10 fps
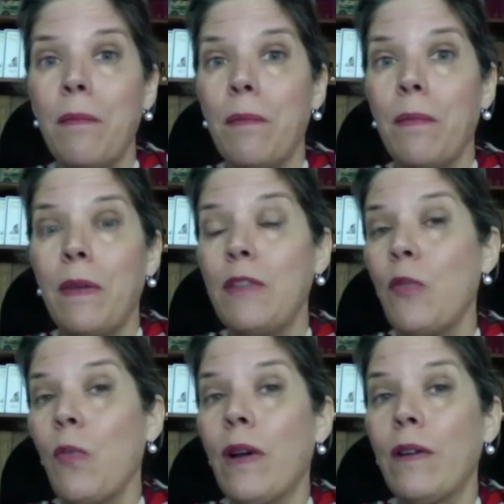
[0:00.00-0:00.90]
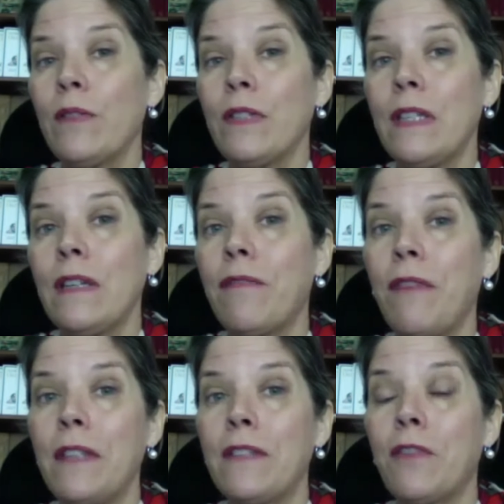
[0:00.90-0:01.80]
you want to seek
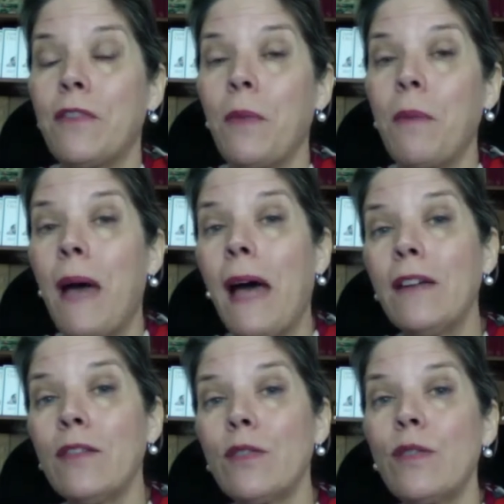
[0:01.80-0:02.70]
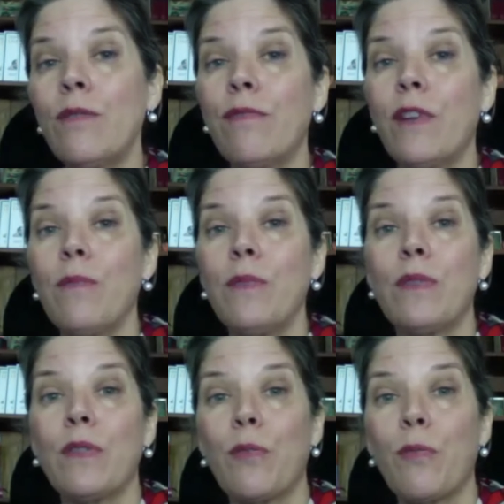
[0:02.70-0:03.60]
funds from a manager, from your
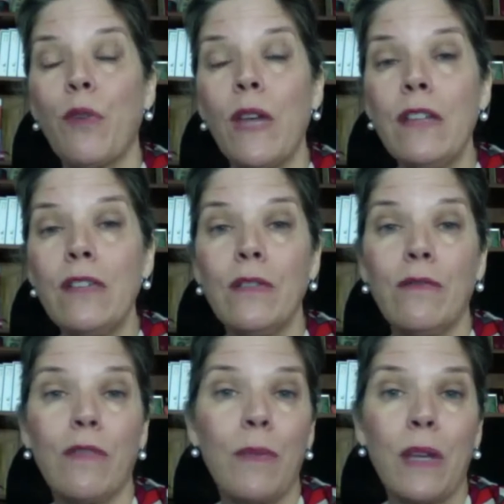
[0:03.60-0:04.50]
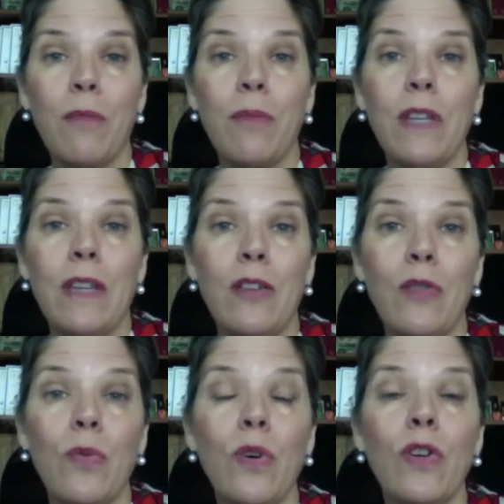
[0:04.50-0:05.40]
corporation, from the company that you
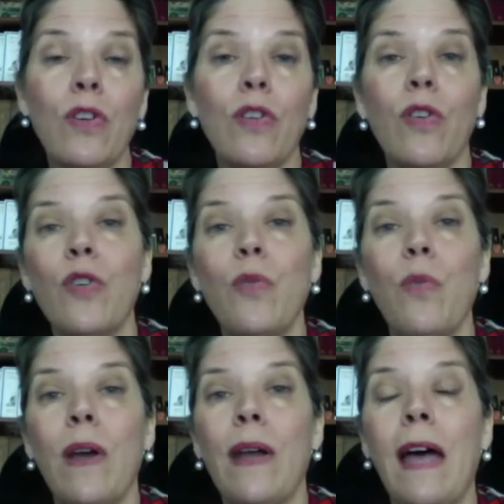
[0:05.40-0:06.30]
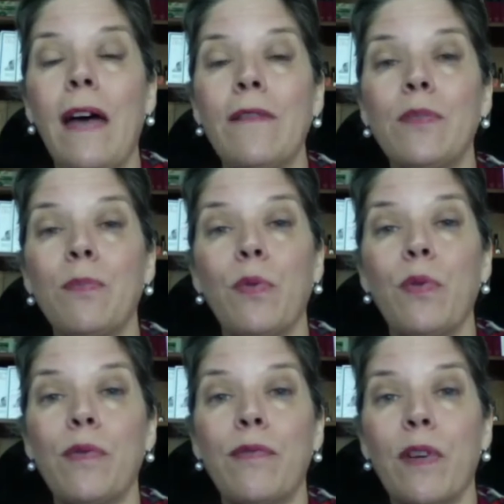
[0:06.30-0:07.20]
work, or you want to have
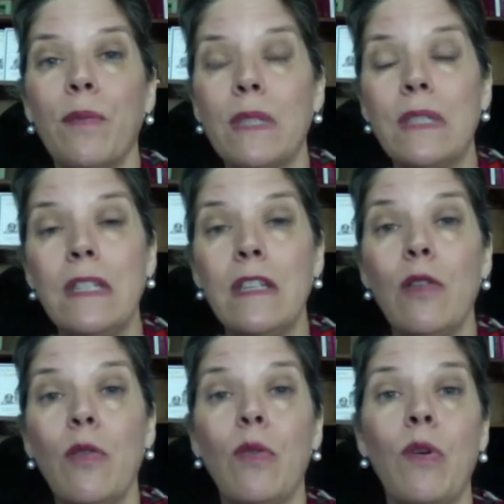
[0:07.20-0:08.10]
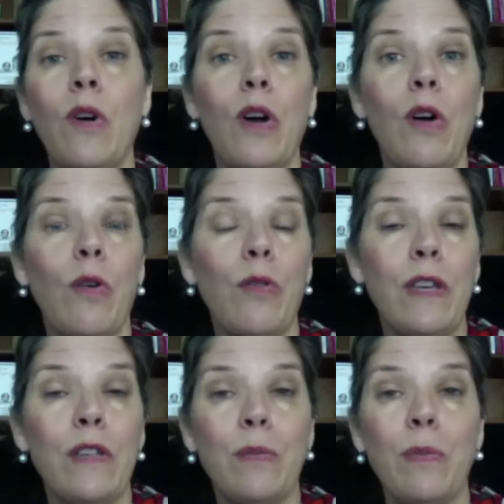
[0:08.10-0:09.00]
support from the CEO or the
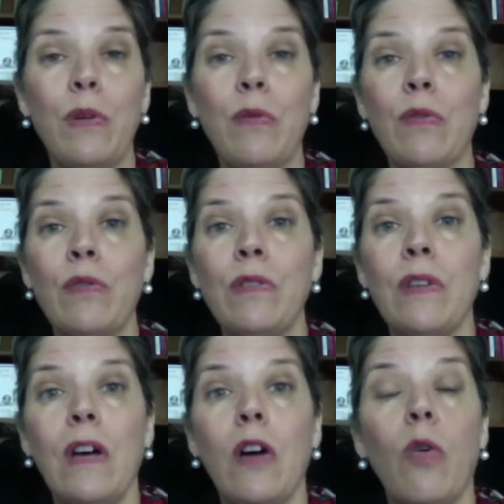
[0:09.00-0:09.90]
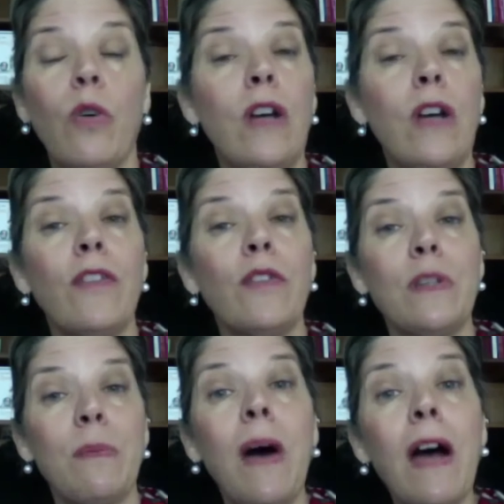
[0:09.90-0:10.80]
entrepreneurs or another
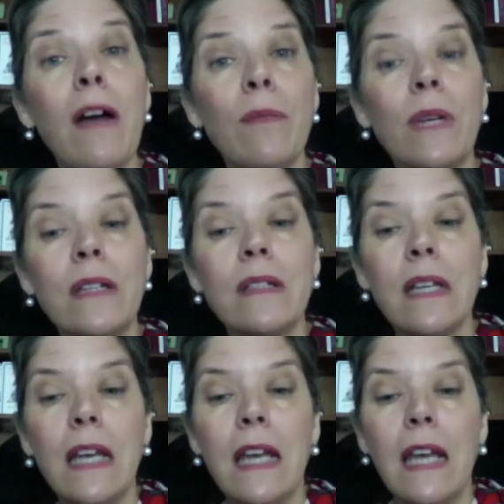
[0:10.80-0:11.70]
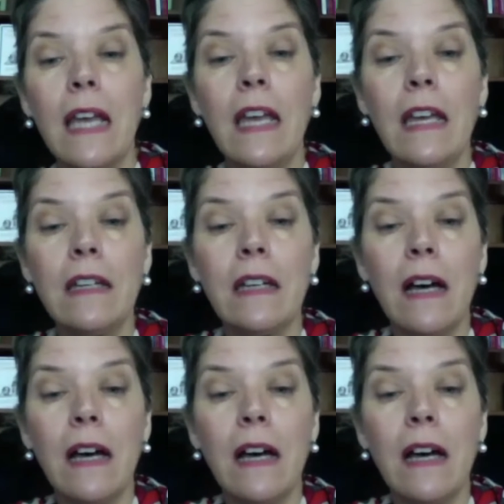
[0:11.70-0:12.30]
department. And